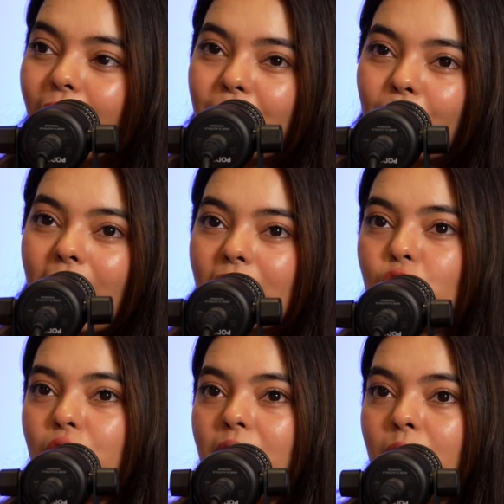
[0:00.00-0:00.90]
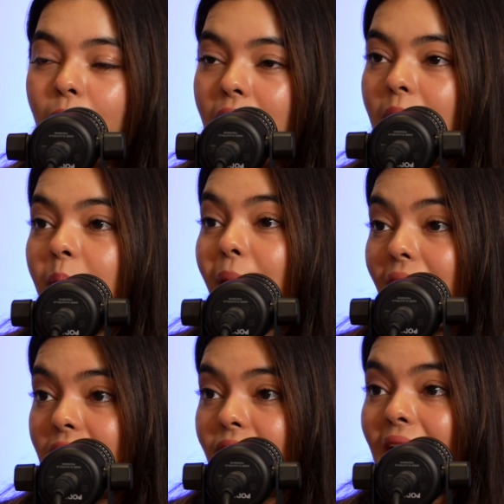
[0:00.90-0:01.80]
you're actually doing
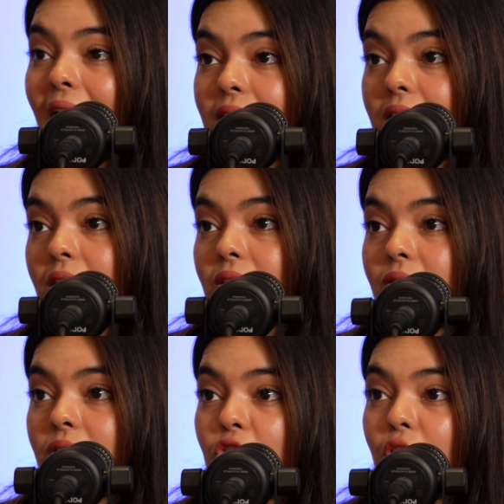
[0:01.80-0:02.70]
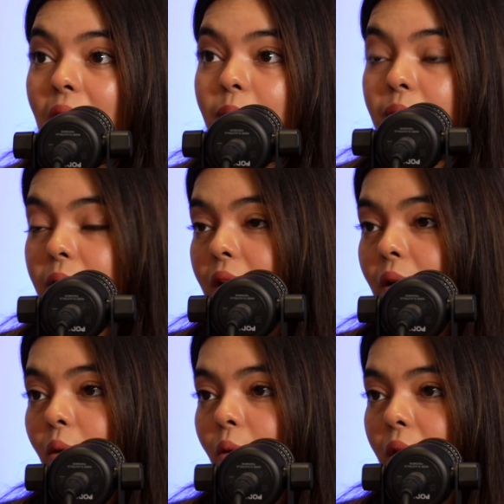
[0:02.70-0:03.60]
competitive analysis to shape,
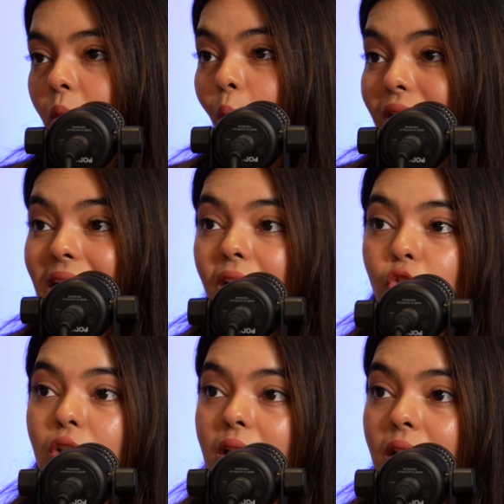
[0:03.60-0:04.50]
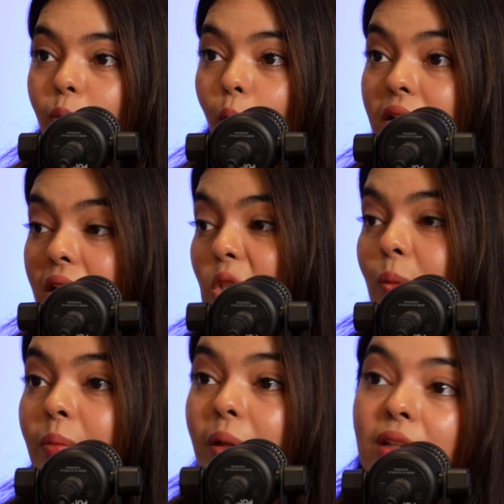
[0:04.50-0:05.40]
what needs to
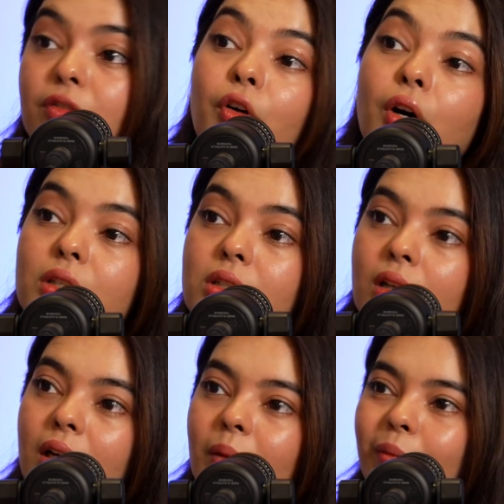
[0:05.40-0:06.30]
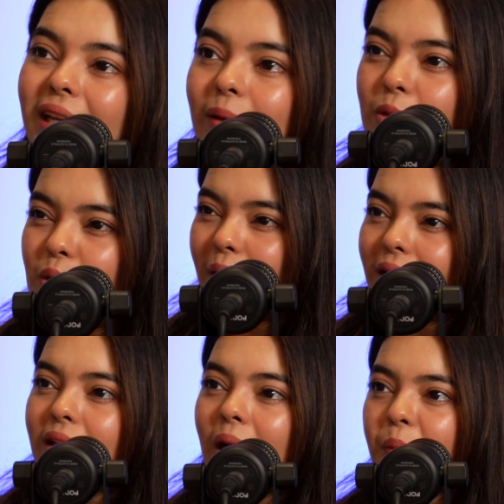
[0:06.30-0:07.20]
be built first, being able to
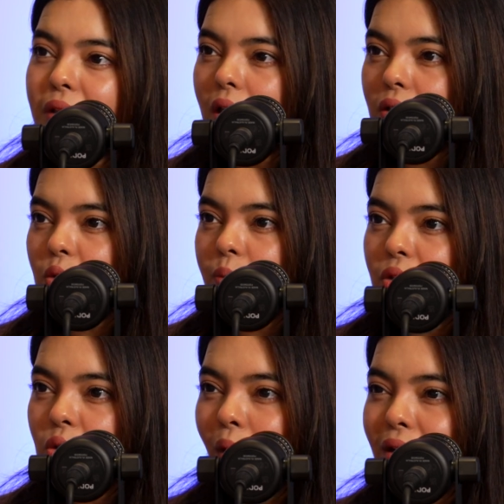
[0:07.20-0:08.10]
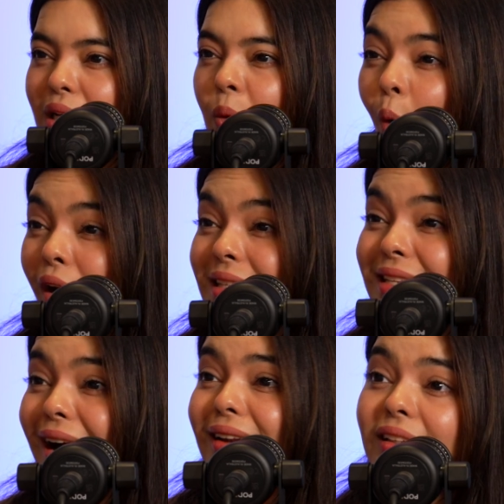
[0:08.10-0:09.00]
spend time with customers to understand what
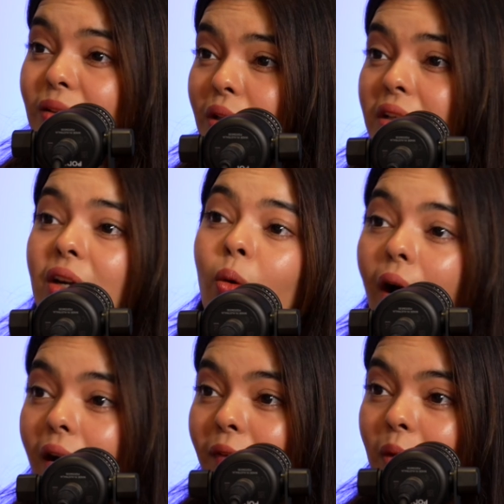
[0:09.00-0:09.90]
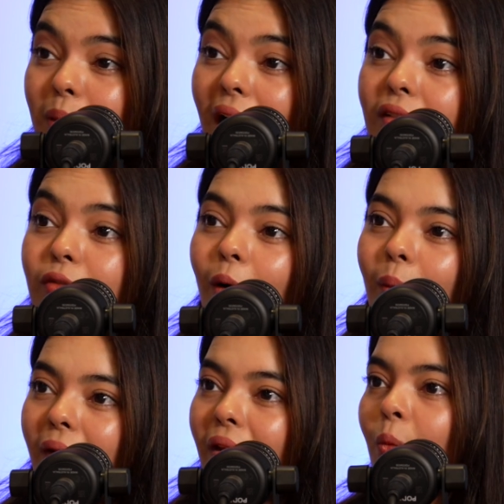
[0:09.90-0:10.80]
exactly do they require on the
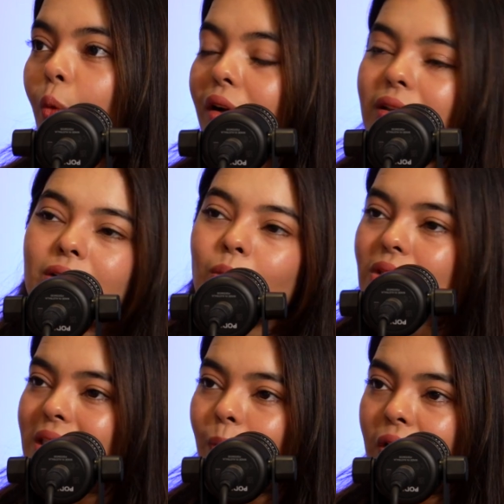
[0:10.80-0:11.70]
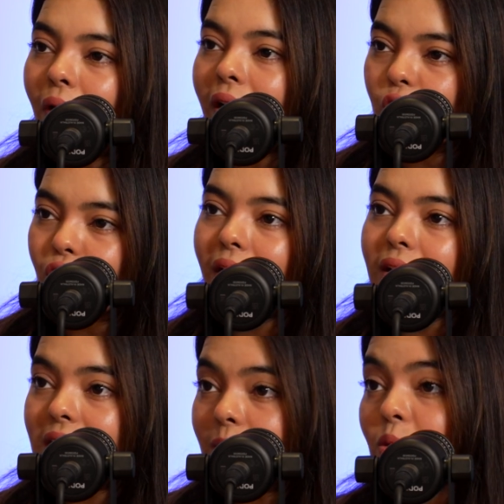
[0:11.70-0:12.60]
platform, and then working closely with your
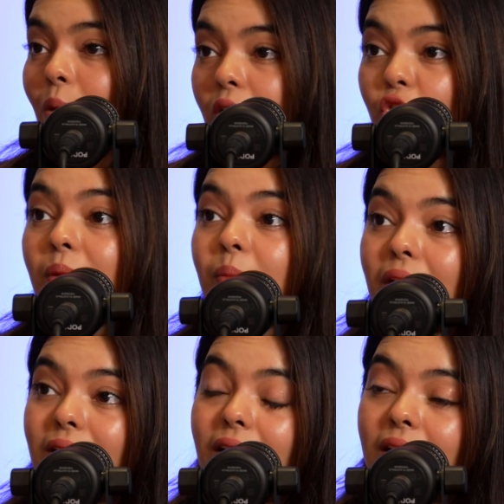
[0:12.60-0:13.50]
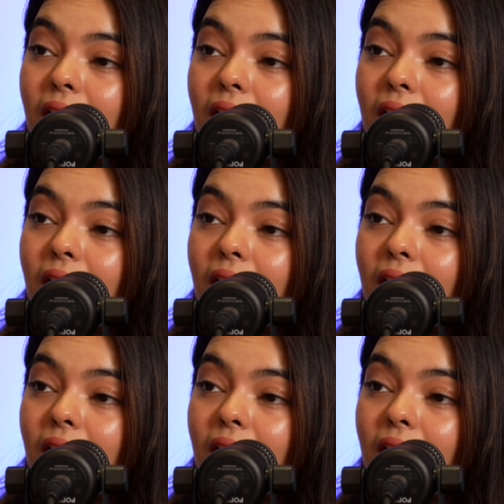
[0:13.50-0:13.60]
engineering teams to actually build it.